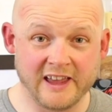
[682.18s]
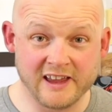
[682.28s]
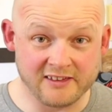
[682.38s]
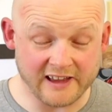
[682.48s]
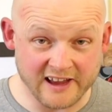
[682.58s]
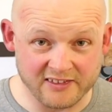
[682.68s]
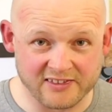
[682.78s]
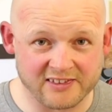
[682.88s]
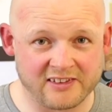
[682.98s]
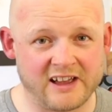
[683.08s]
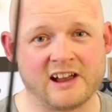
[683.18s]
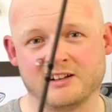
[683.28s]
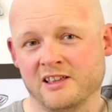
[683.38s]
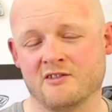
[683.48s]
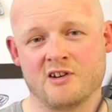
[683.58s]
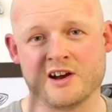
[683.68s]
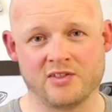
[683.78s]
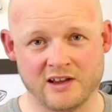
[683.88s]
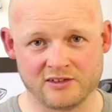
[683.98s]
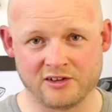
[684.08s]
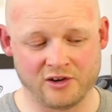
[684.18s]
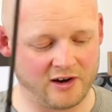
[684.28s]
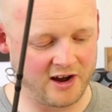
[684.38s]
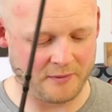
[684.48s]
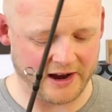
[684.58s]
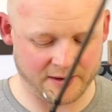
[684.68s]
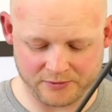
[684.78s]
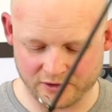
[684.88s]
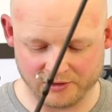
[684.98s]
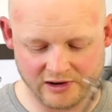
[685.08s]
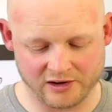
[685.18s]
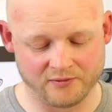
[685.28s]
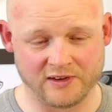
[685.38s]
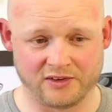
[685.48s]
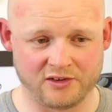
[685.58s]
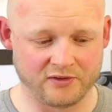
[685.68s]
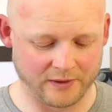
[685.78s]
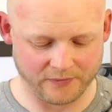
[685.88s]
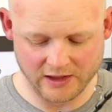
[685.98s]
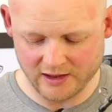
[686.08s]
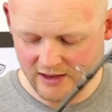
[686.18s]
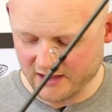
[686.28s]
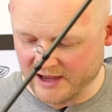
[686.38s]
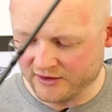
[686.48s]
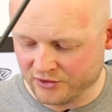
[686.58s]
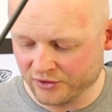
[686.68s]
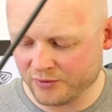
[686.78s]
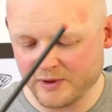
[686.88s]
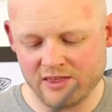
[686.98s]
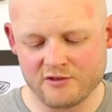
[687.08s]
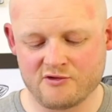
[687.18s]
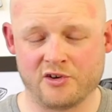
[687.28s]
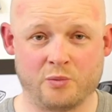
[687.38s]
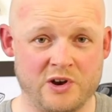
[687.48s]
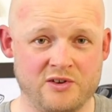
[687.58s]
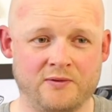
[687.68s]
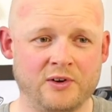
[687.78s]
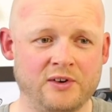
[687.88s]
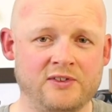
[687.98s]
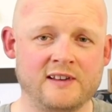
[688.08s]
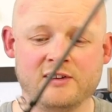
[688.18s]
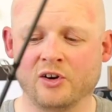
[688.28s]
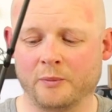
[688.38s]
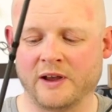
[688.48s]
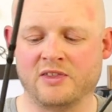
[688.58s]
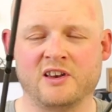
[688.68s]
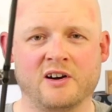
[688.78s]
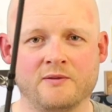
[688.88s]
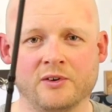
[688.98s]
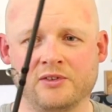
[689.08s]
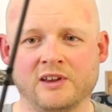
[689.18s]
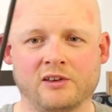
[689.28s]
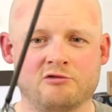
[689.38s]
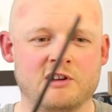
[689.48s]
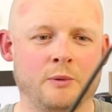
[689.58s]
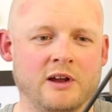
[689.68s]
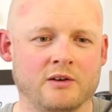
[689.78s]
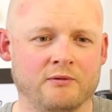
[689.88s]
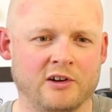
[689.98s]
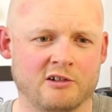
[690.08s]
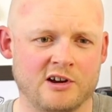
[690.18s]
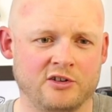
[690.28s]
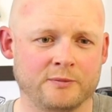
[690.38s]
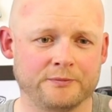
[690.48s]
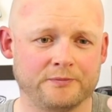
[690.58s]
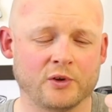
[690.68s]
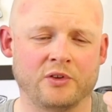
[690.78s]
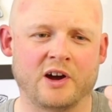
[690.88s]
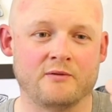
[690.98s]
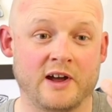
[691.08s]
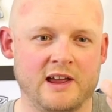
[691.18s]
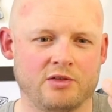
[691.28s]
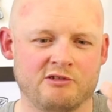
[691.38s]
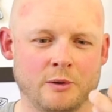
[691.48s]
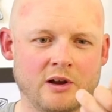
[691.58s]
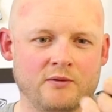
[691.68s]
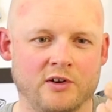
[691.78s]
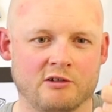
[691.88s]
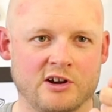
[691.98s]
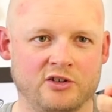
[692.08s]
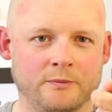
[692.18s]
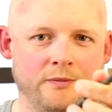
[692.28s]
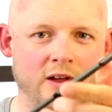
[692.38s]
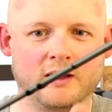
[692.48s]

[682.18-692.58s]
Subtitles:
It is exactly the right thing to do. I am absolutely convinced of it. It does mean the rod, when you first set it up in the 9'6" 3-weight configuration, or 9'8" 3-weight configuration,